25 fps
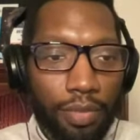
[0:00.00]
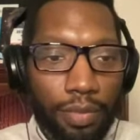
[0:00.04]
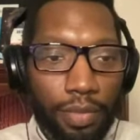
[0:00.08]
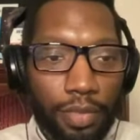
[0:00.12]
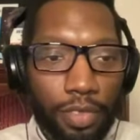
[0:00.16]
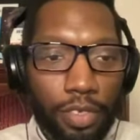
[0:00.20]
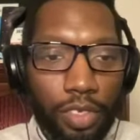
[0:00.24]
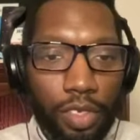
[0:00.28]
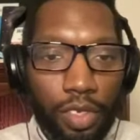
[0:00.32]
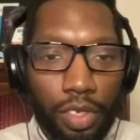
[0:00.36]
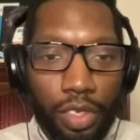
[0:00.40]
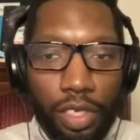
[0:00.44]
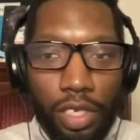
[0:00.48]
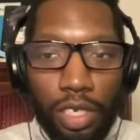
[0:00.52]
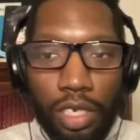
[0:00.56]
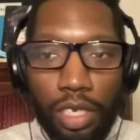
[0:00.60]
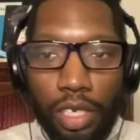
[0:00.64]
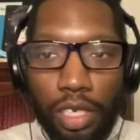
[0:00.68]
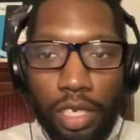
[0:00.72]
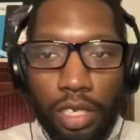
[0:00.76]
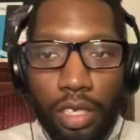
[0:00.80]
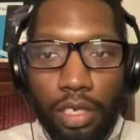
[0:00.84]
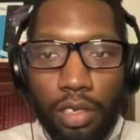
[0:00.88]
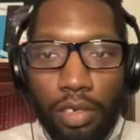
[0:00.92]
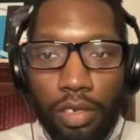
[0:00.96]
So y'all
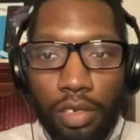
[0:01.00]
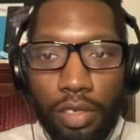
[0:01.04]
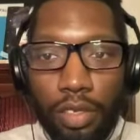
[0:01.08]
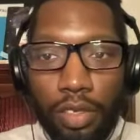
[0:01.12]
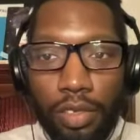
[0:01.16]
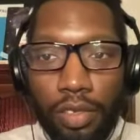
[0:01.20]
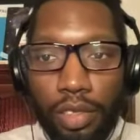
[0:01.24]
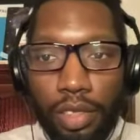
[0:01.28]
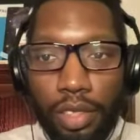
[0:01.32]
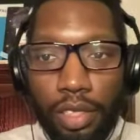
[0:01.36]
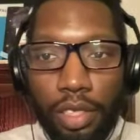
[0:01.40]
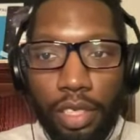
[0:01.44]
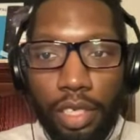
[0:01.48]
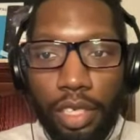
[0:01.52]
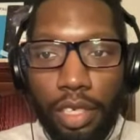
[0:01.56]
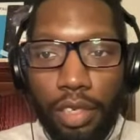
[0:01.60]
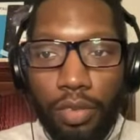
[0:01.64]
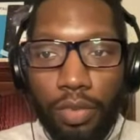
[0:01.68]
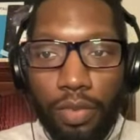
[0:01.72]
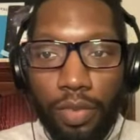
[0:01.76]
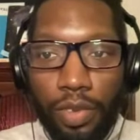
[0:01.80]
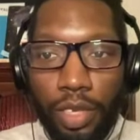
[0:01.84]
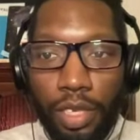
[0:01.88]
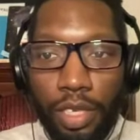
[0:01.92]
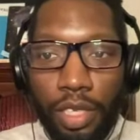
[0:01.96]
can go on and get
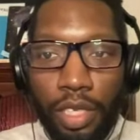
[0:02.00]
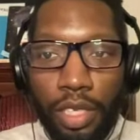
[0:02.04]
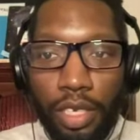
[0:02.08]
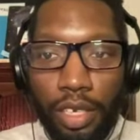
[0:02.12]
one.